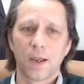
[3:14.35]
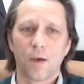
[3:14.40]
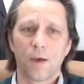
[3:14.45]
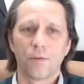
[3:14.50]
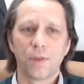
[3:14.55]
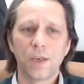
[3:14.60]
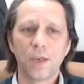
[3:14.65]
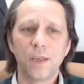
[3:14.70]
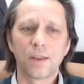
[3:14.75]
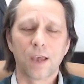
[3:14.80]
Now
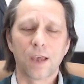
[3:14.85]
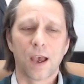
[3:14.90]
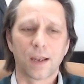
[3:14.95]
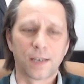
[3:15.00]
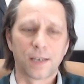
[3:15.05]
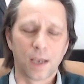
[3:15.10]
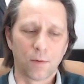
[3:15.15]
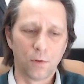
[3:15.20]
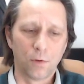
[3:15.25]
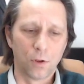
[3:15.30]
these are
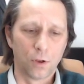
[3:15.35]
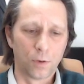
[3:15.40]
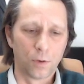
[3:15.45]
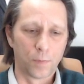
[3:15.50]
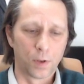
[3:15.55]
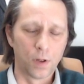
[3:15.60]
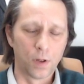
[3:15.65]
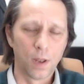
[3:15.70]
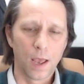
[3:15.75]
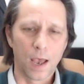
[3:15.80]

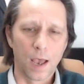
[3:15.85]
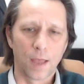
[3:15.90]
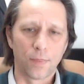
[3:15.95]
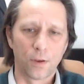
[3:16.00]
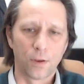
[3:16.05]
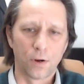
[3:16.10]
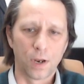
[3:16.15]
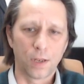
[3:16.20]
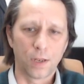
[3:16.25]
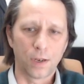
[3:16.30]
downloadable and
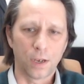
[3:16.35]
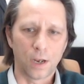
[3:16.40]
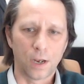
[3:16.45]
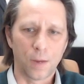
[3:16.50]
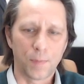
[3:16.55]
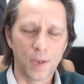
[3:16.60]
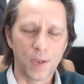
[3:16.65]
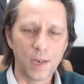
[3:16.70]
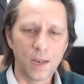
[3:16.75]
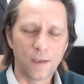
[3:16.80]
they're in
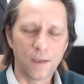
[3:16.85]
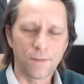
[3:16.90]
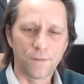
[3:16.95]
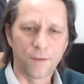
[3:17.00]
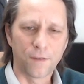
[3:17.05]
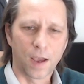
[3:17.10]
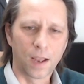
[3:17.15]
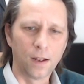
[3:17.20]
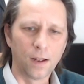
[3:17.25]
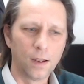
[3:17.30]
a PDF
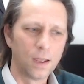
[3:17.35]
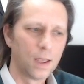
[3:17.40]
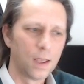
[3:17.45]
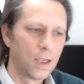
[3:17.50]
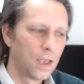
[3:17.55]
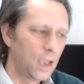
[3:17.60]
file